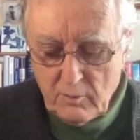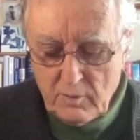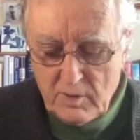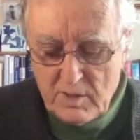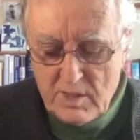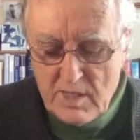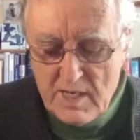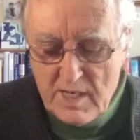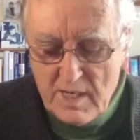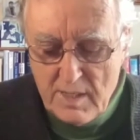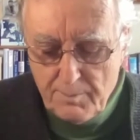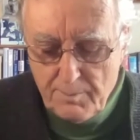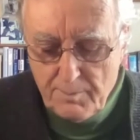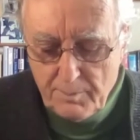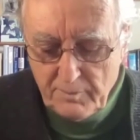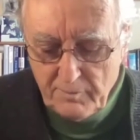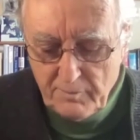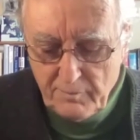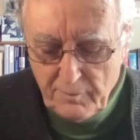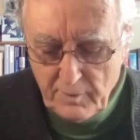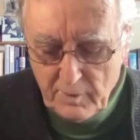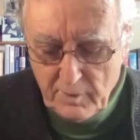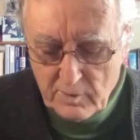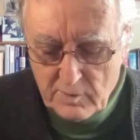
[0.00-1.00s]

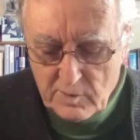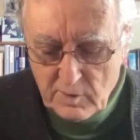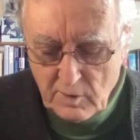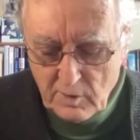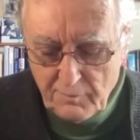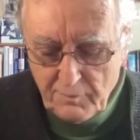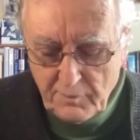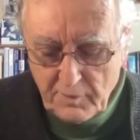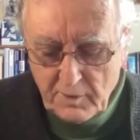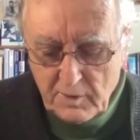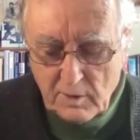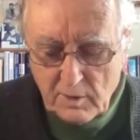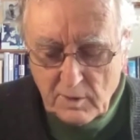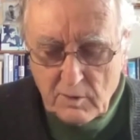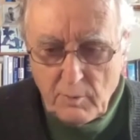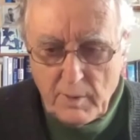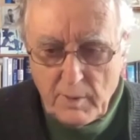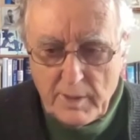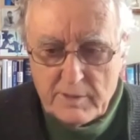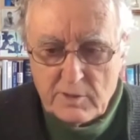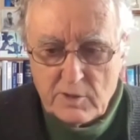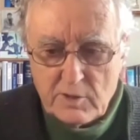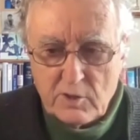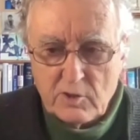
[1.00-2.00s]
deep philosophical
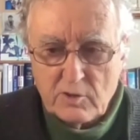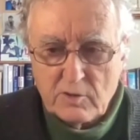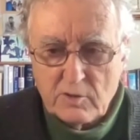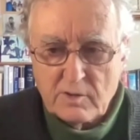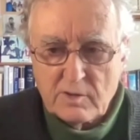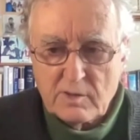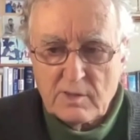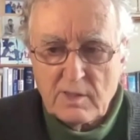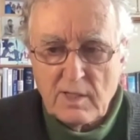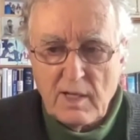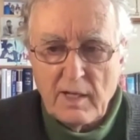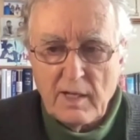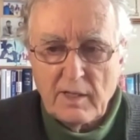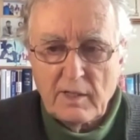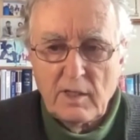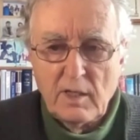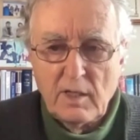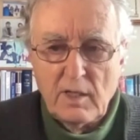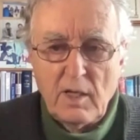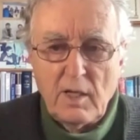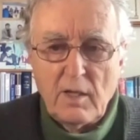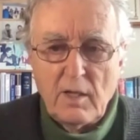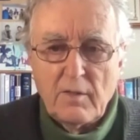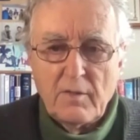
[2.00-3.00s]
questions like
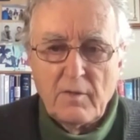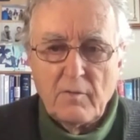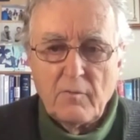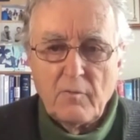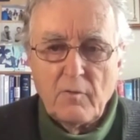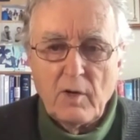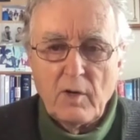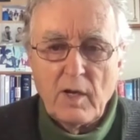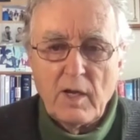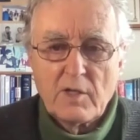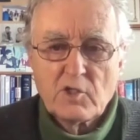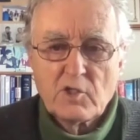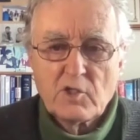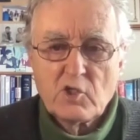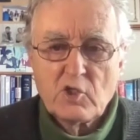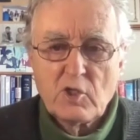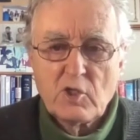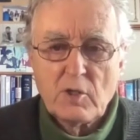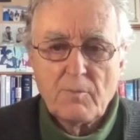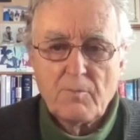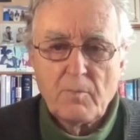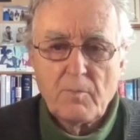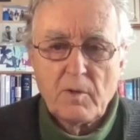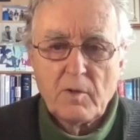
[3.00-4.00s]
the
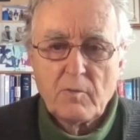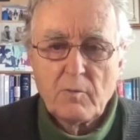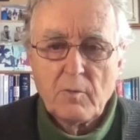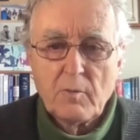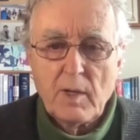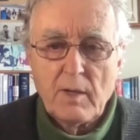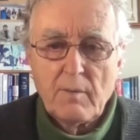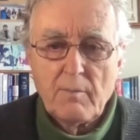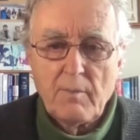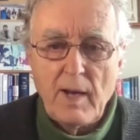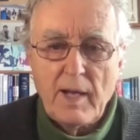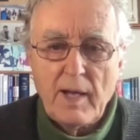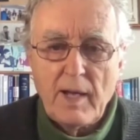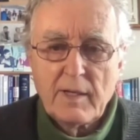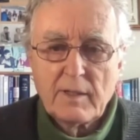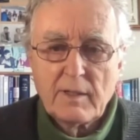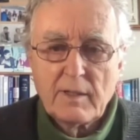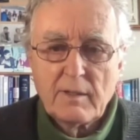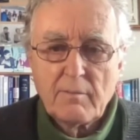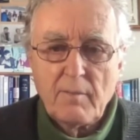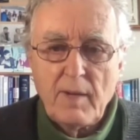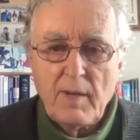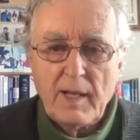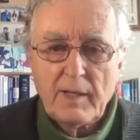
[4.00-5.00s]
relationship between mind
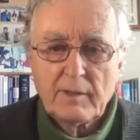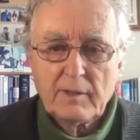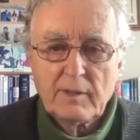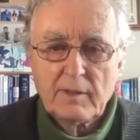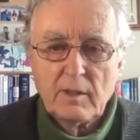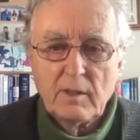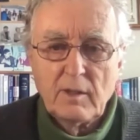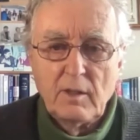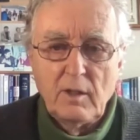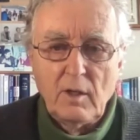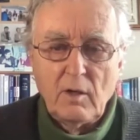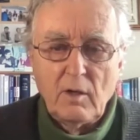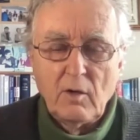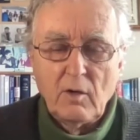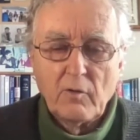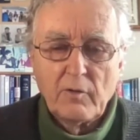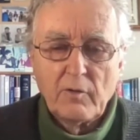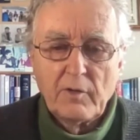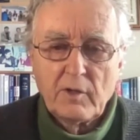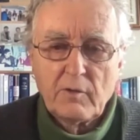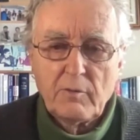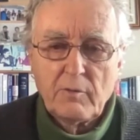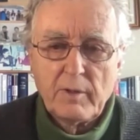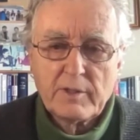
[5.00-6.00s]
and matter, or
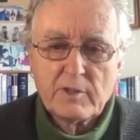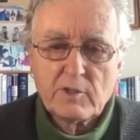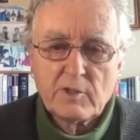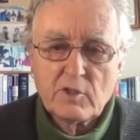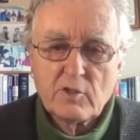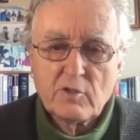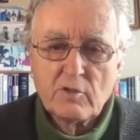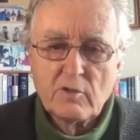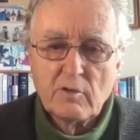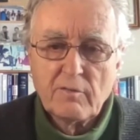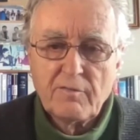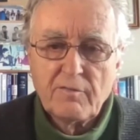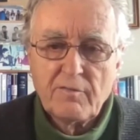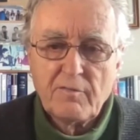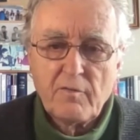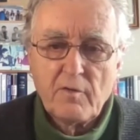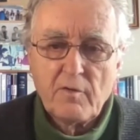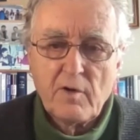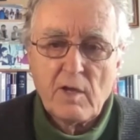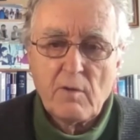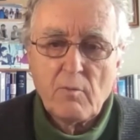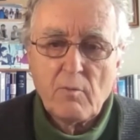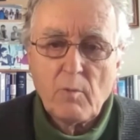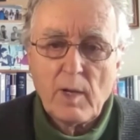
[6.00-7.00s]
the question of
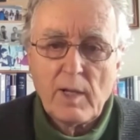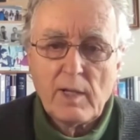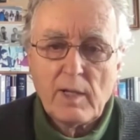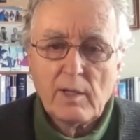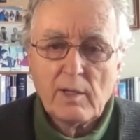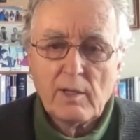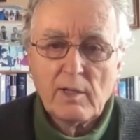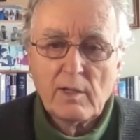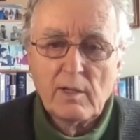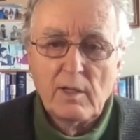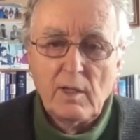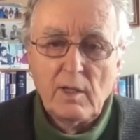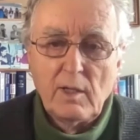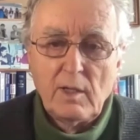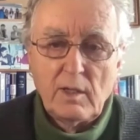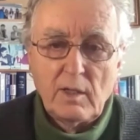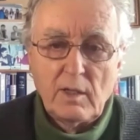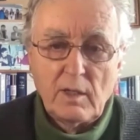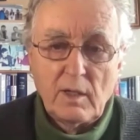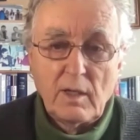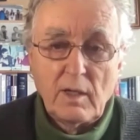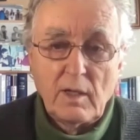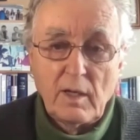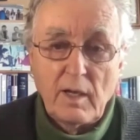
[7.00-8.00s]
free will,
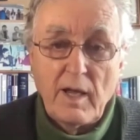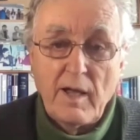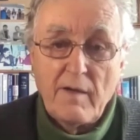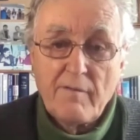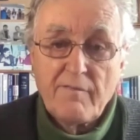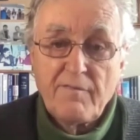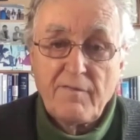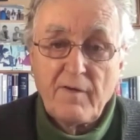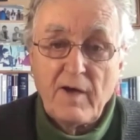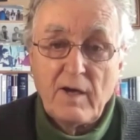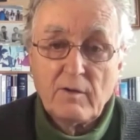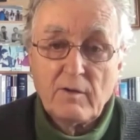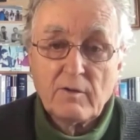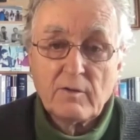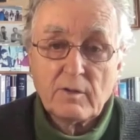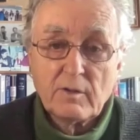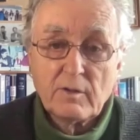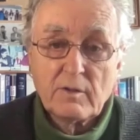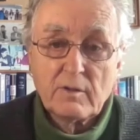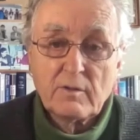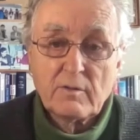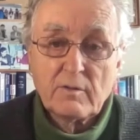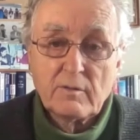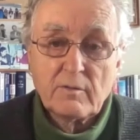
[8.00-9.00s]
have
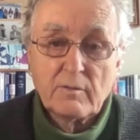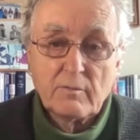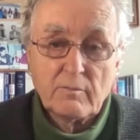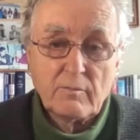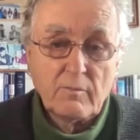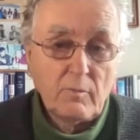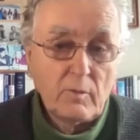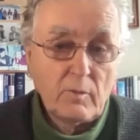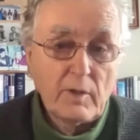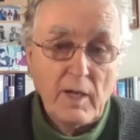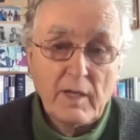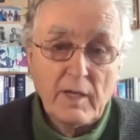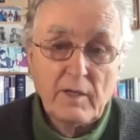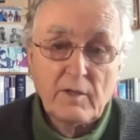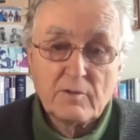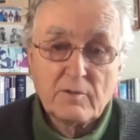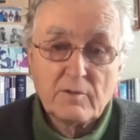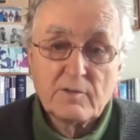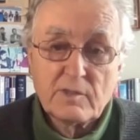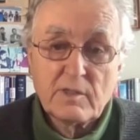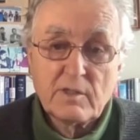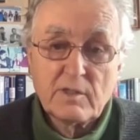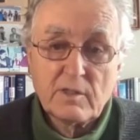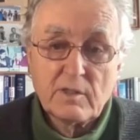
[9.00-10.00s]
found what I
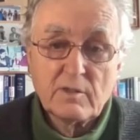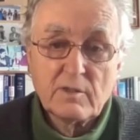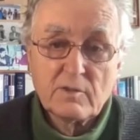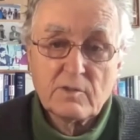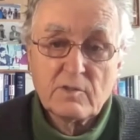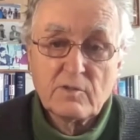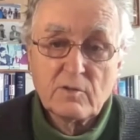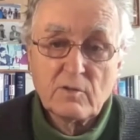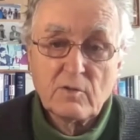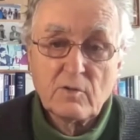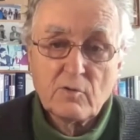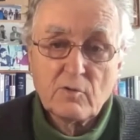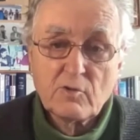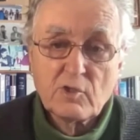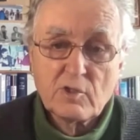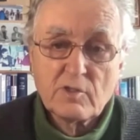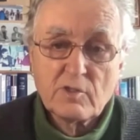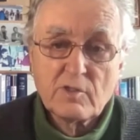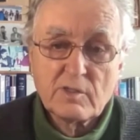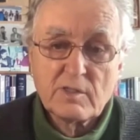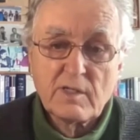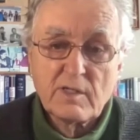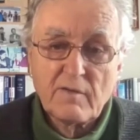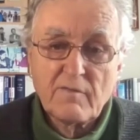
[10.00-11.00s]
consider
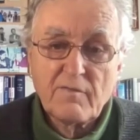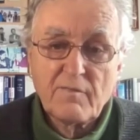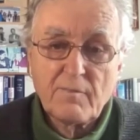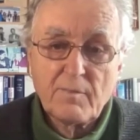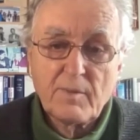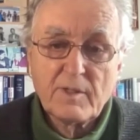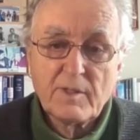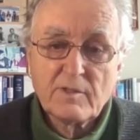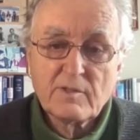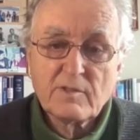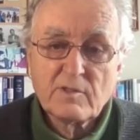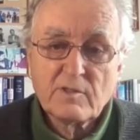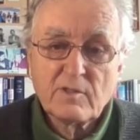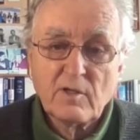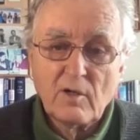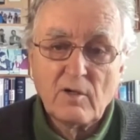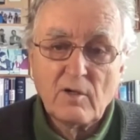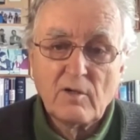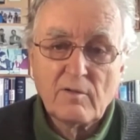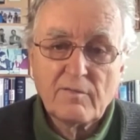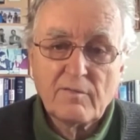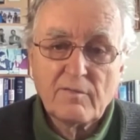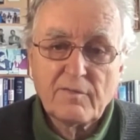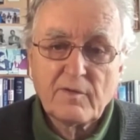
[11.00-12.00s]
solutions, have been
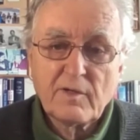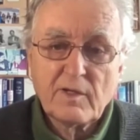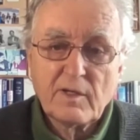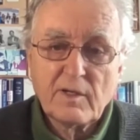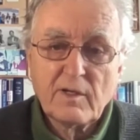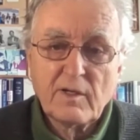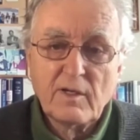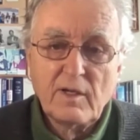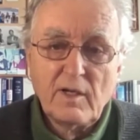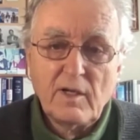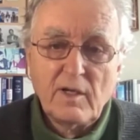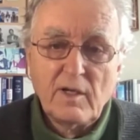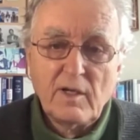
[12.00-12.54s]
solved in